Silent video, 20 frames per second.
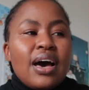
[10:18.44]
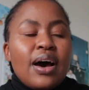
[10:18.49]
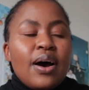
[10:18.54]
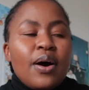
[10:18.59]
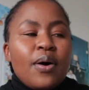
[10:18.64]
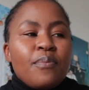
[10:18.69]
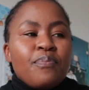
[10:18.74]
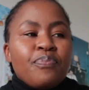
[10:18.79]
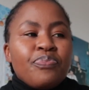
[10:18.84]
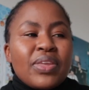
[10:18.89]

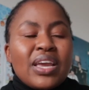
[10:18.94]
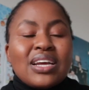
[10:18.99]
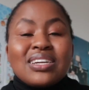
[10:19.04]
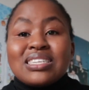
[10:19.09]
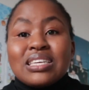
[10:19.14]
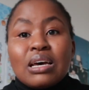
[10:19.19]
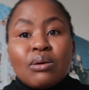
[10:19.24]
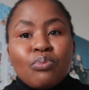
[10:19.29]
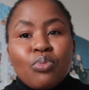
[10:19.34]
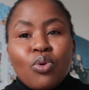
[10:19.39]
Um, at
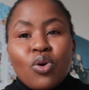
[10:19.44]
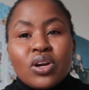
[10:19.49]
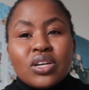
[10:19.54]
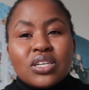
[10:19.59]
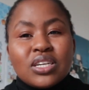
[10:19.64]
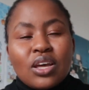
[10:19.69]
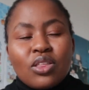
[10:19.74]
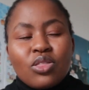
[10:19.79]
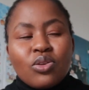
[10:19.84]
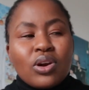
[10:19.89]
some
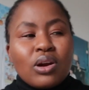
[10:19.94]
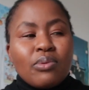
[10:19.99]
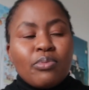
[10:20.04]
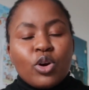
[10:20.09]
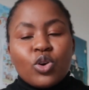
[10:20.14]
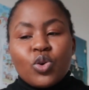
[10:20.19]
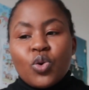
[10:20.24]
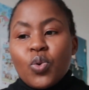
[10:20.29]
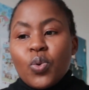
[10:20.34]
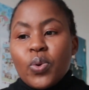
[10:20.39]
point I thought
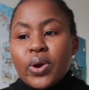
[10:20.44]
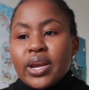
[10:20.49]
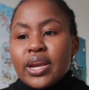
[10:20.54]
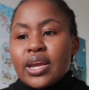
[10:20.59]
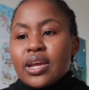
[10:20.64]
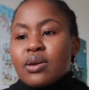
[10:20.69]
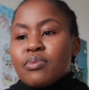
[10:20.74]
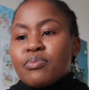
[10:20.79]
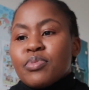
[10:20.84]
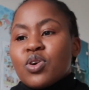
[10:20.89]
about
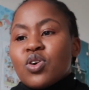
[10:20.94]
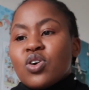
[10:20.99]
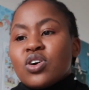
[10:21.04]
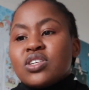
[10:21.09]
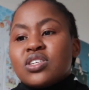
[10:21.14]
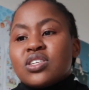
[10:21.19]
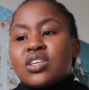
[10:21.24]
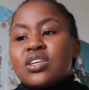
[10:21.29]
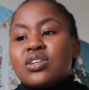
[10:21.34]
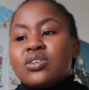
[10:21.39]
quitting
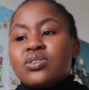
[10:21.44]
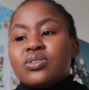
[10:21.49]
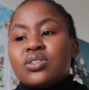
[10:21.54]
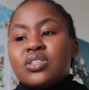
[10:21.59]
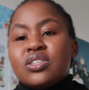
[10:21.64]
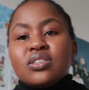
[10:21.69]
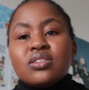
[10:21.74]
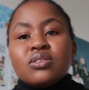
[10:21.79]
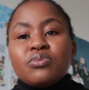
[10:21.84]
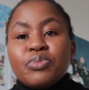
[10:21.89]
because it
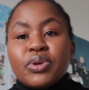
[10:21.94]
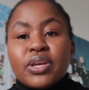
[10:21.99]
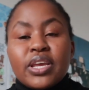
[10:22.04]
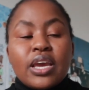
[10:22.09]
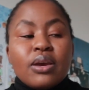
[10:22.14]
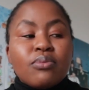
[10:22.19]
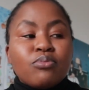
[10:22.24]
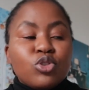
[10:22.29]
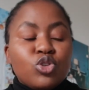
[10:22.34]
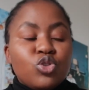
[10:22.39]
just
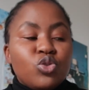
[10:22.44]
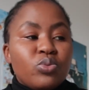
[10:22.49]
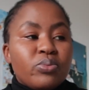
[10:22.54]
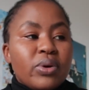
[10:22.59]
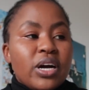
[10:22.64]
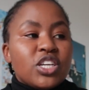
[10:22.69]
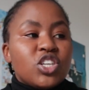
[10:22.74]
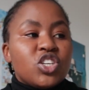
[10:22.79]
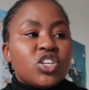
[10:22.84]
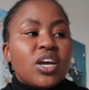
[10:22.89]
became too
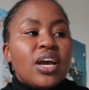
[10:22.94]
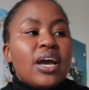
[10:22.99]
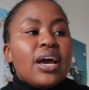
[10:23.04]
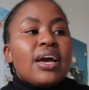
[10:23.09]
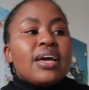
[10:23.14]
much.